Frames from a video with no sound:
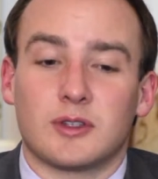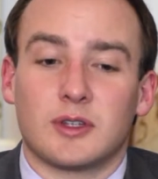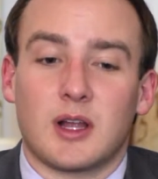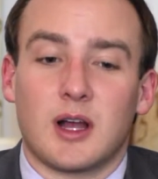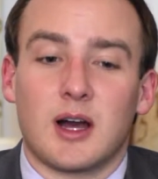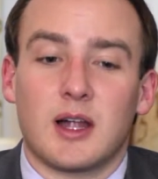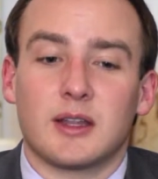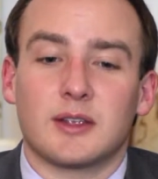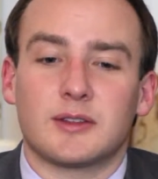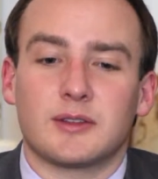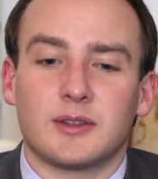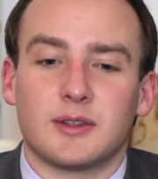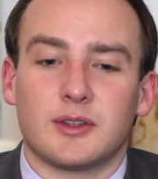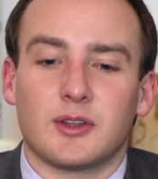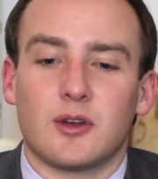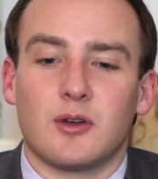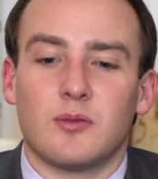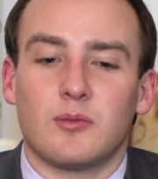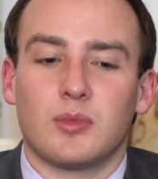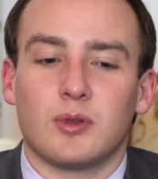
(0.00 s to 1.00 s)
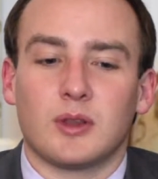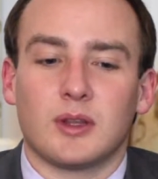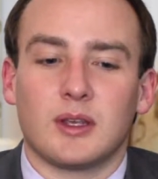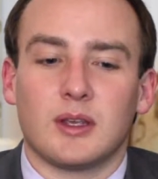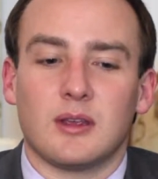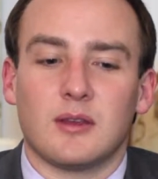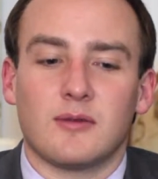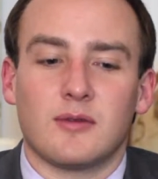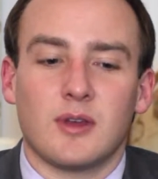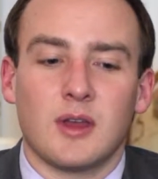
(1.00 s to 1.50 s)
And I honestly don't
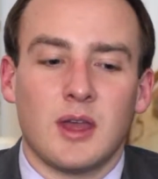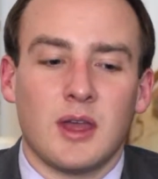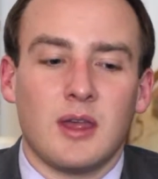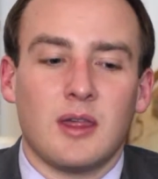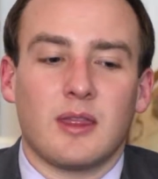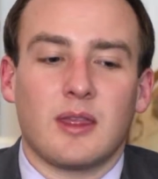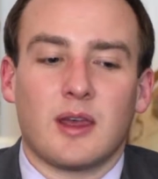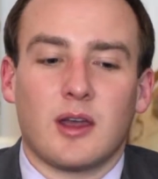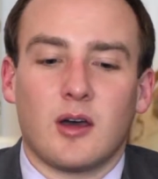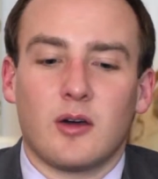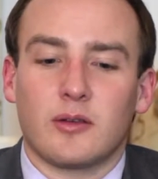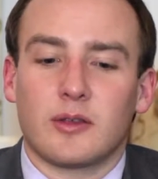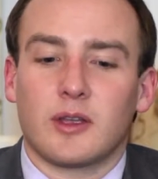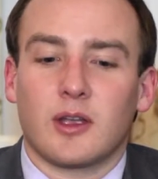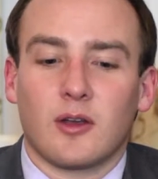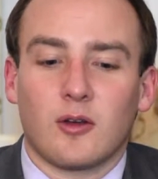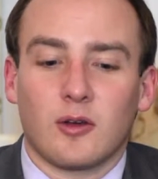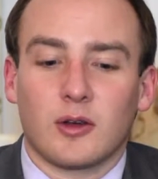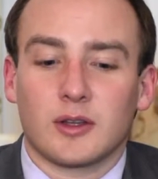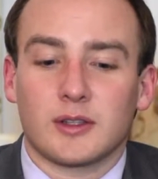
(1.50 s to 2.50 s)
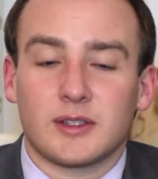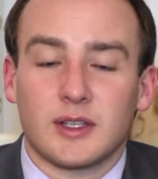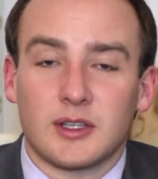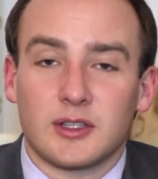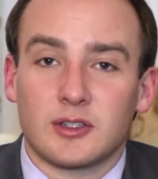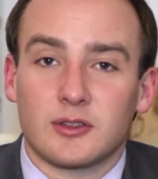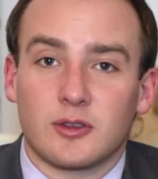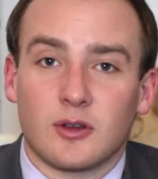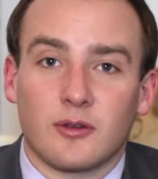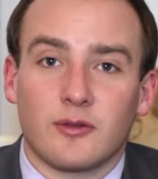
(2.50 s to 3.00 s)
believe that healthcare
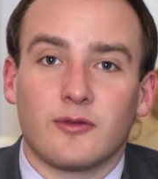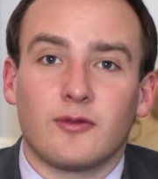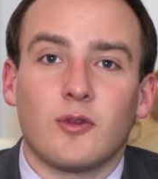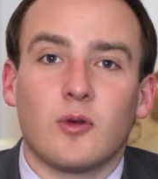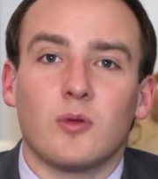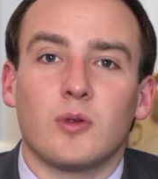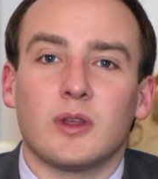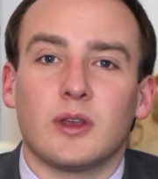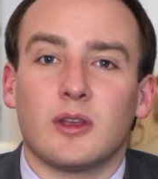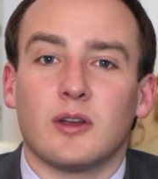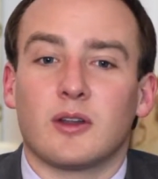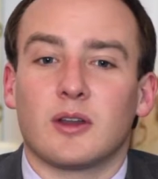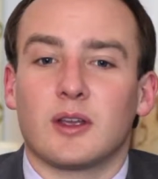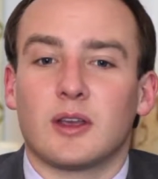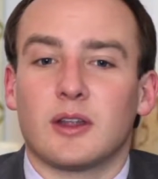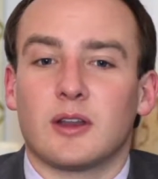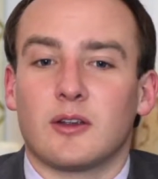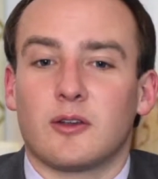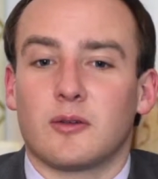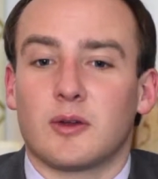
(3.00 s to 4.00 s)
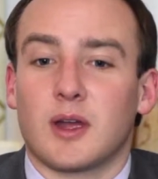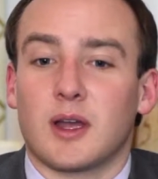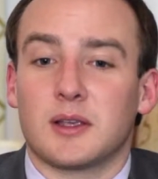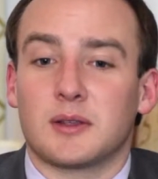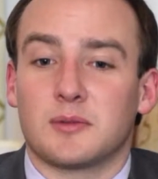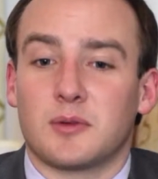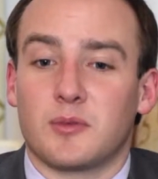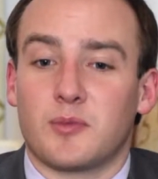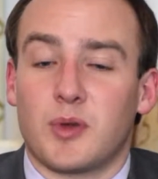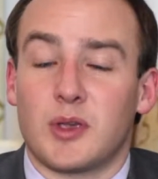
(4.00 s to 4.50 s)
organizations are fully going to get a
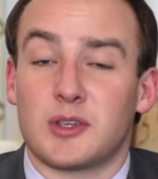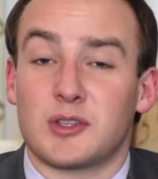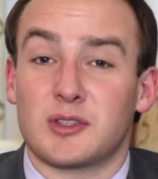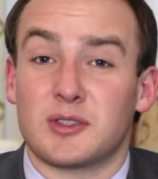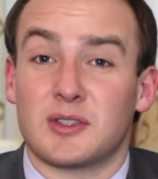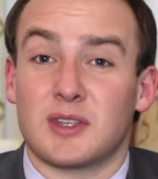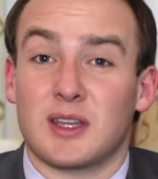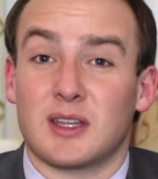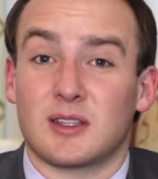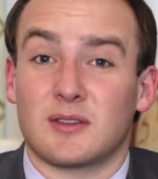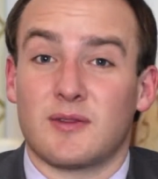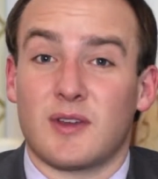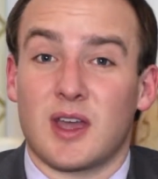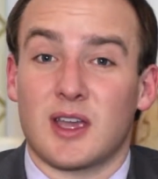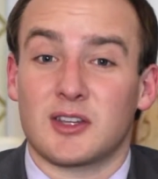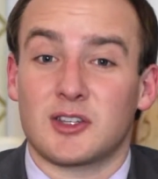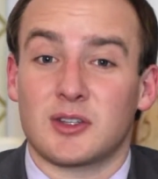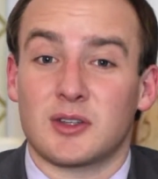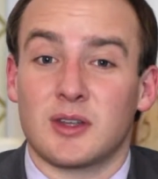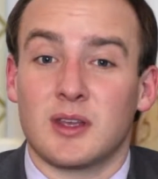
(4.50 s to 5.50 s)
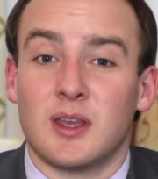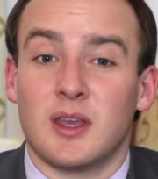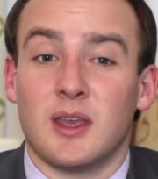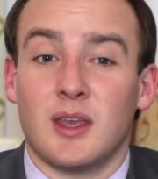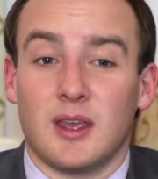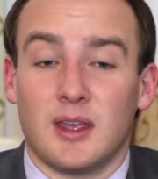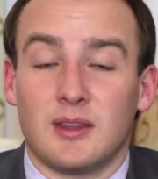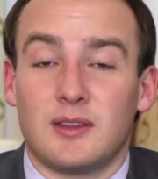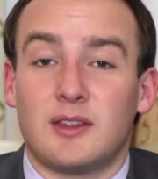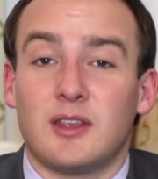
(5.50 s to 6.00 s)
grasp on patient satisfaction
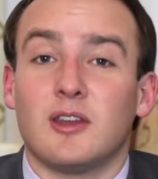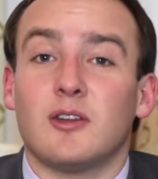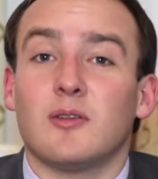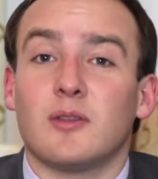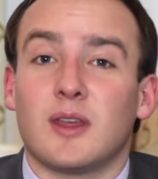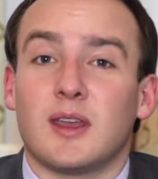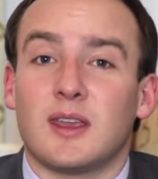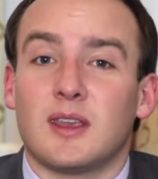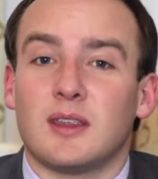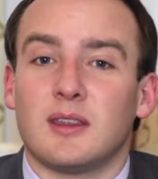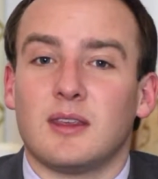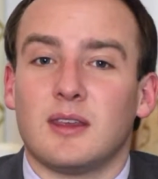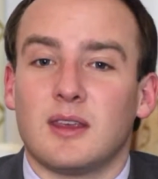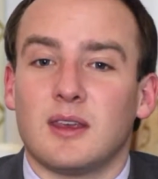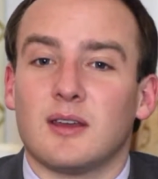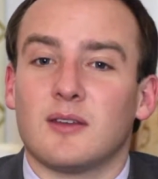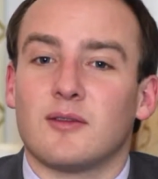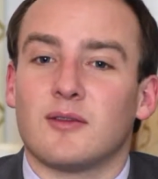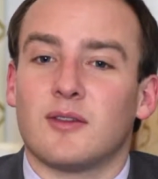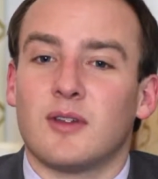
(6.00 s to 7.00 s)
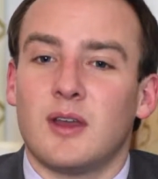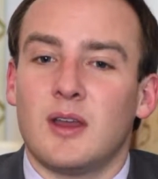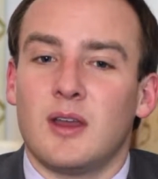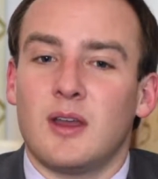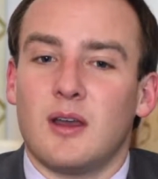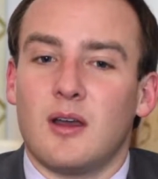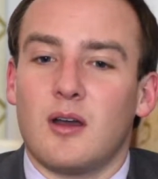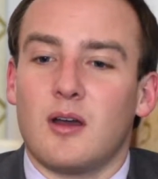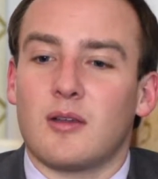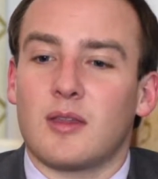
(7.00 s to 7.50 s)
until they can give
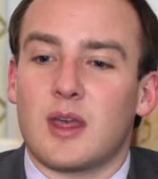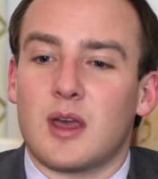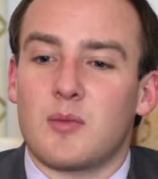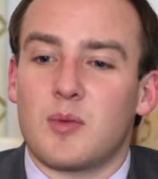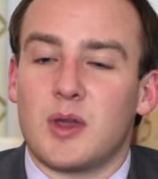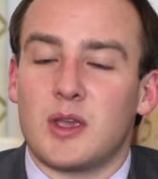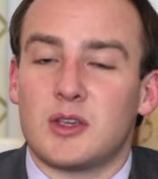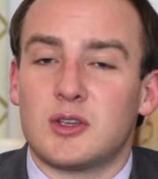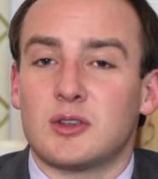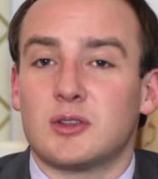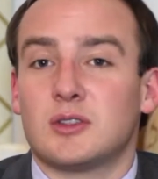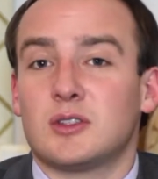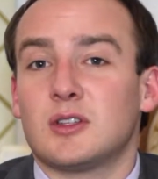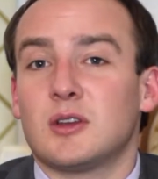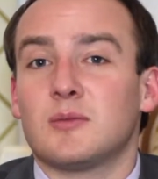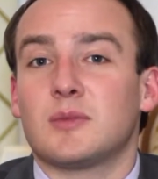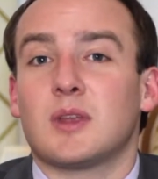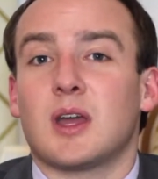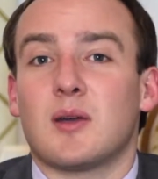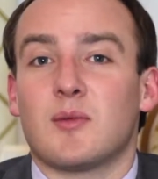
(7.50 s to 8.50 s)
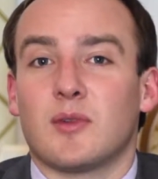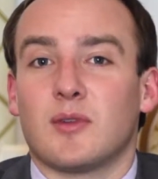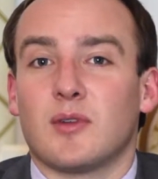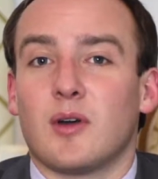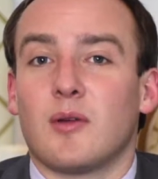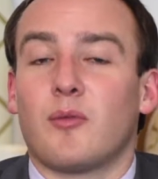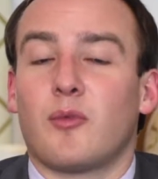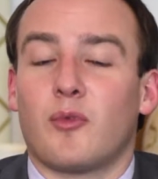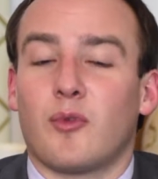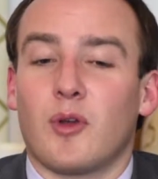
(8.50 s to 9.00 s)
that patient some type
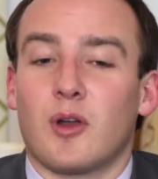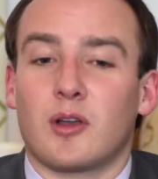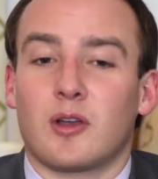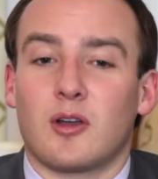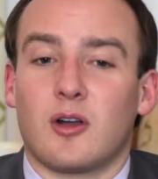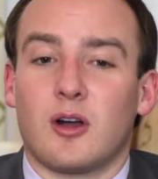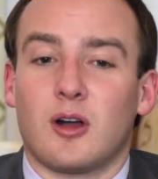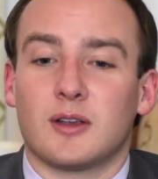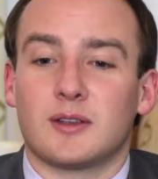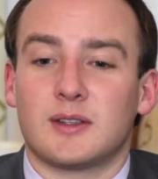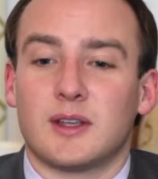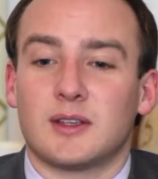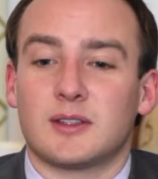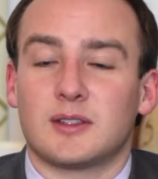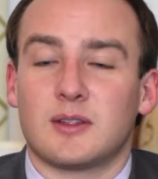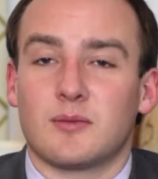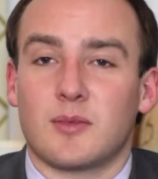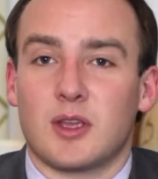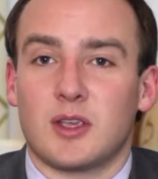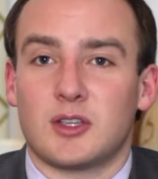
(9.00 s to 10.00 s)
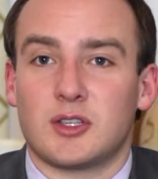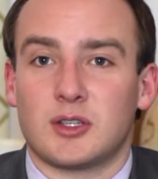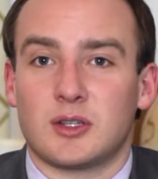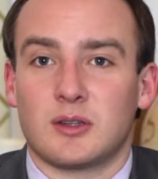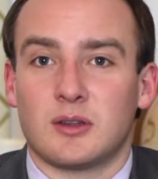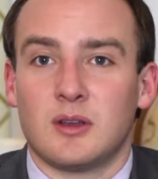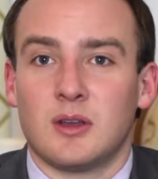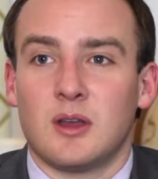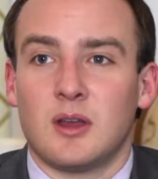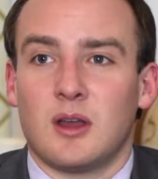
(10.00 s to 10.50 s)
of upfront cost
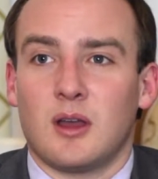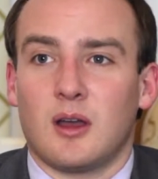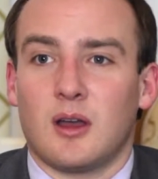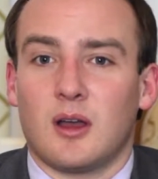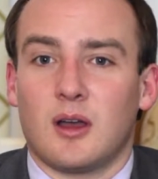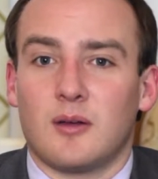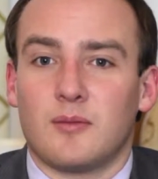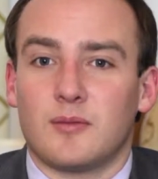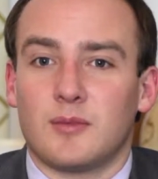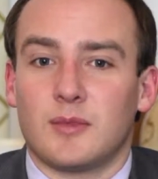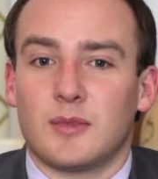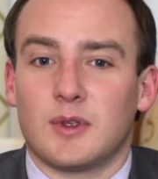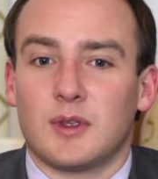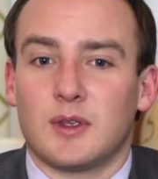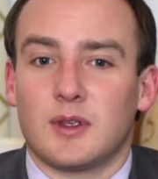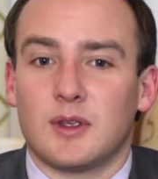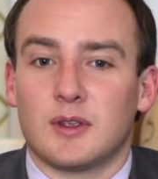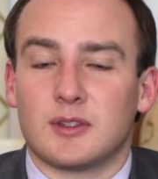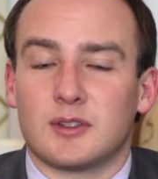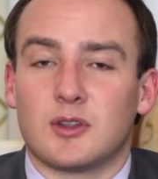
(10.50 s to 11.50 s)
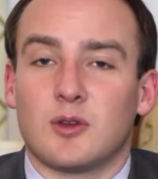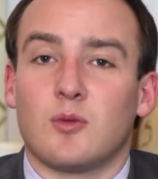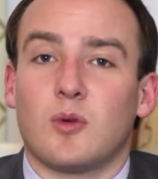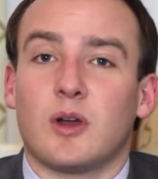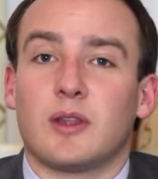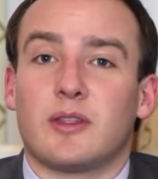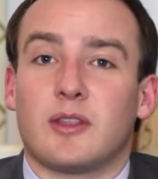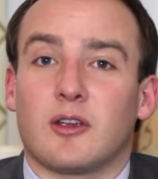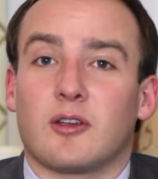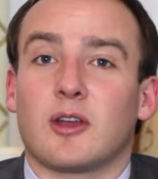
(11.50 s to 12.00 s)
estimation as to
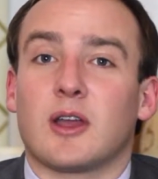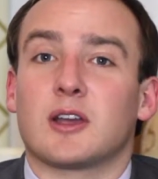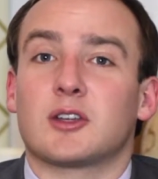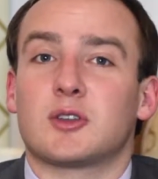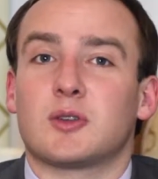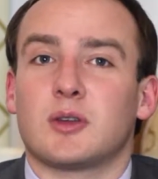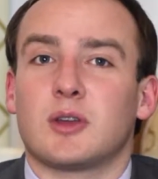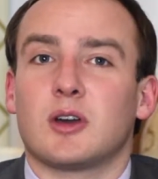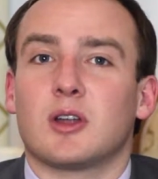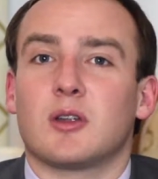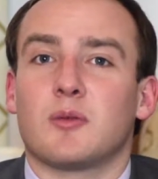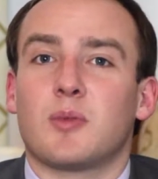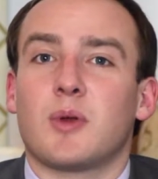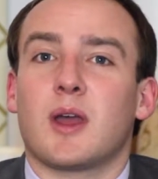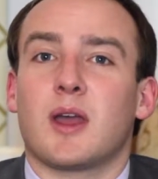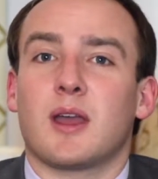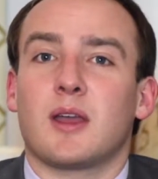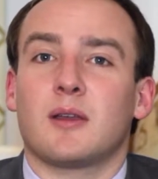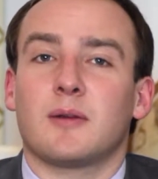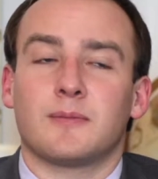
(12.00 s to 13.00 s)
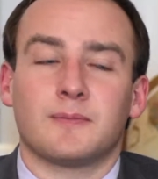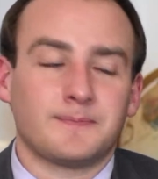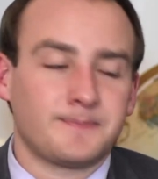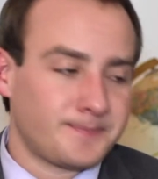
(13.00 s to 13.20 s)
what they're actually going to pay.